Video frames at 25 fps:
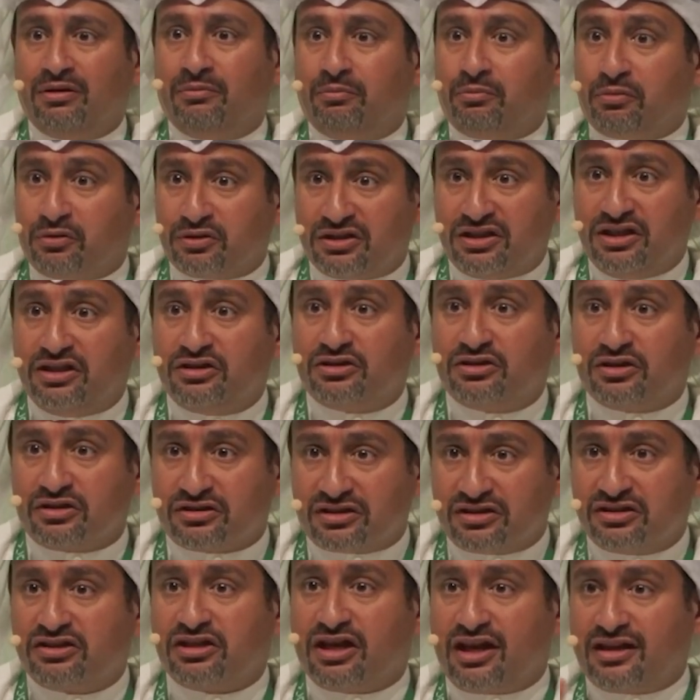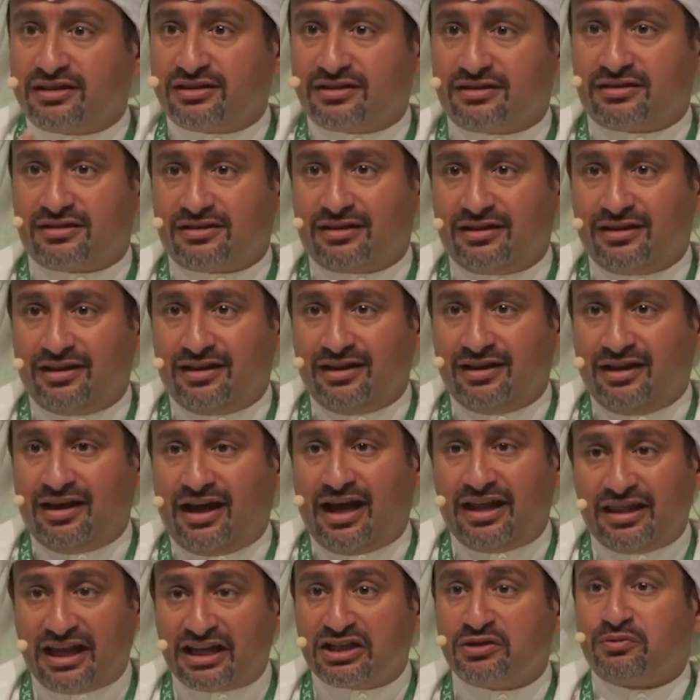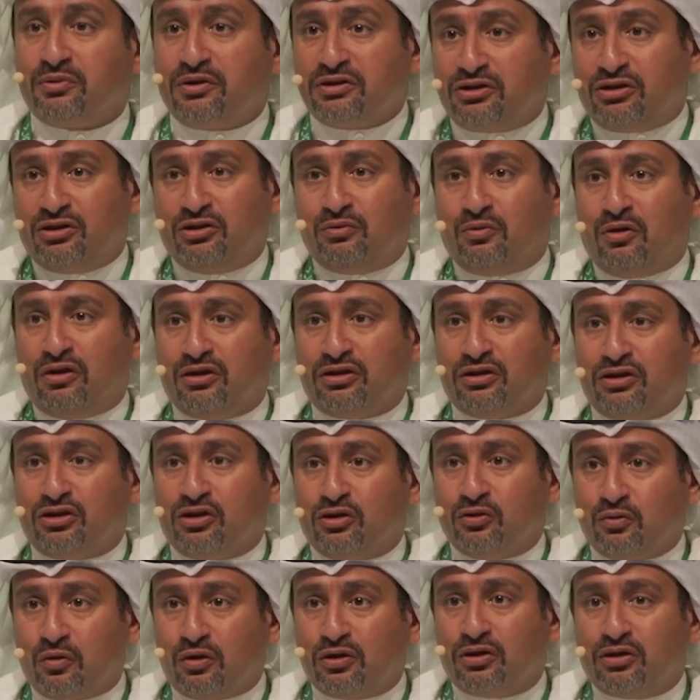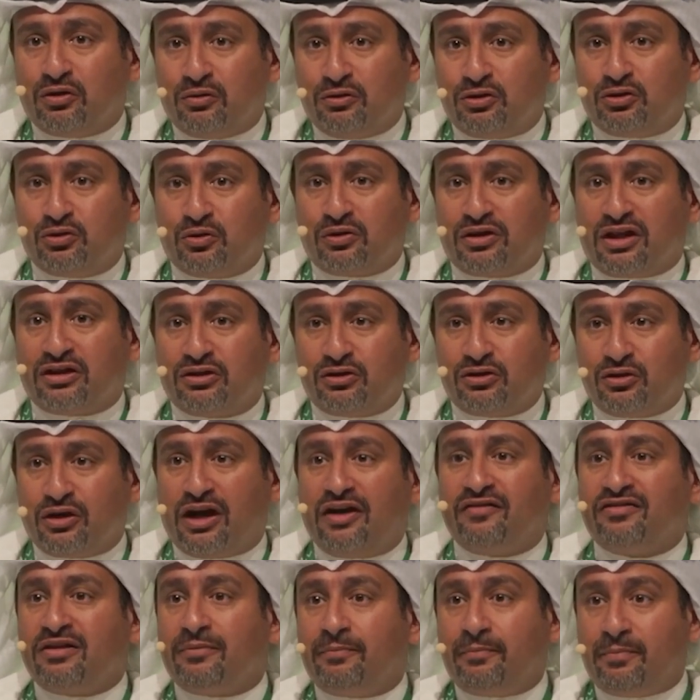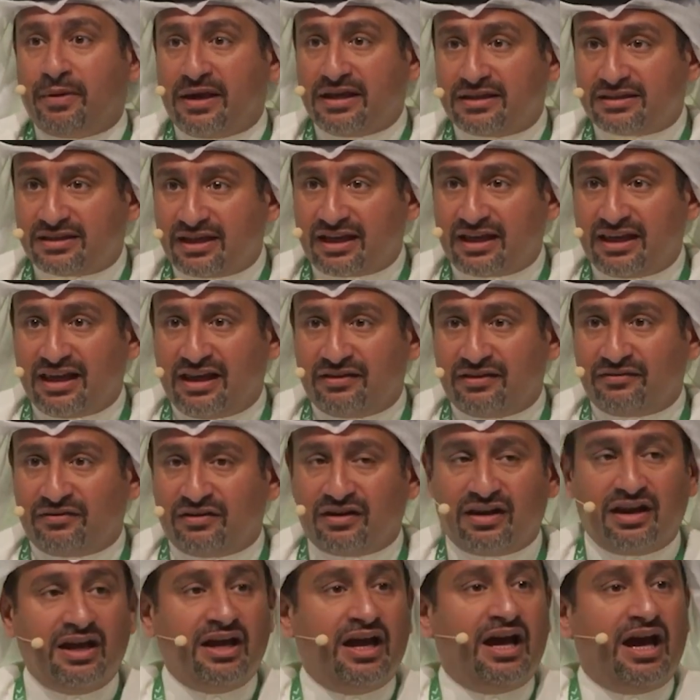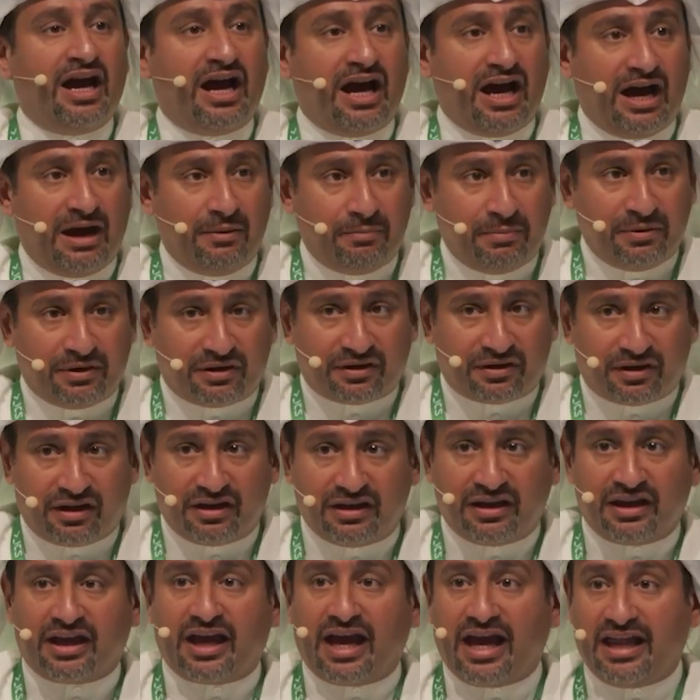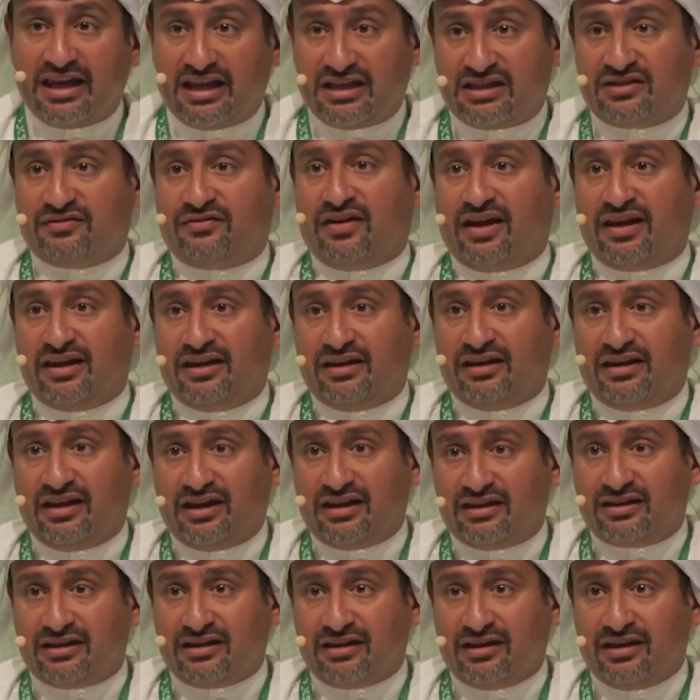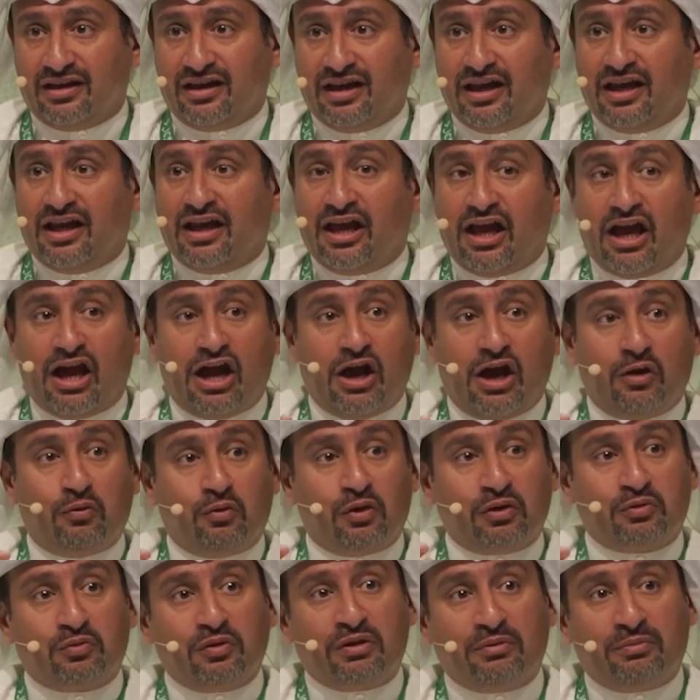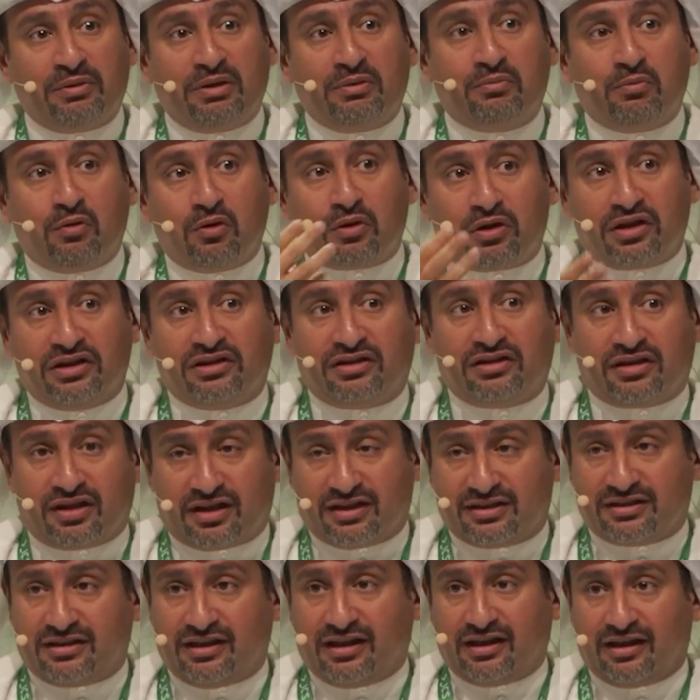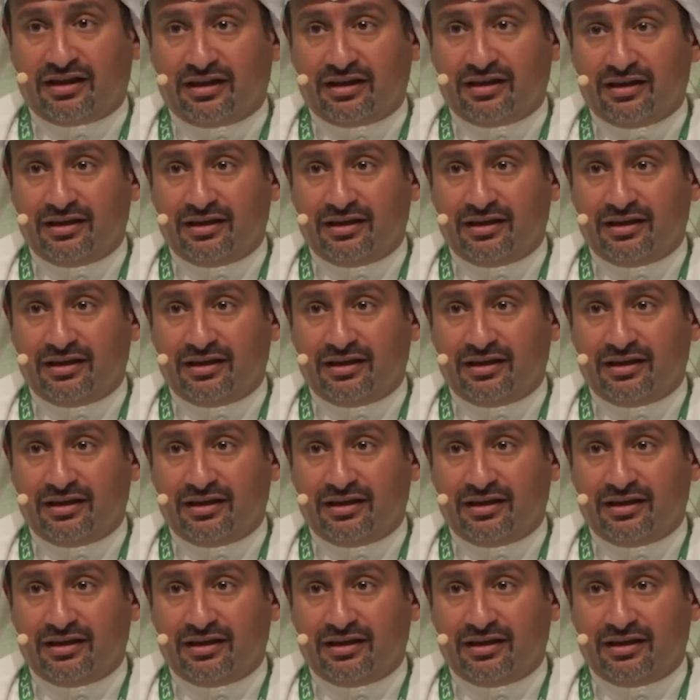procedures and chests. And that's what you want. You want to ensure that you have the basic level up and running and it's validated. What would be more interesting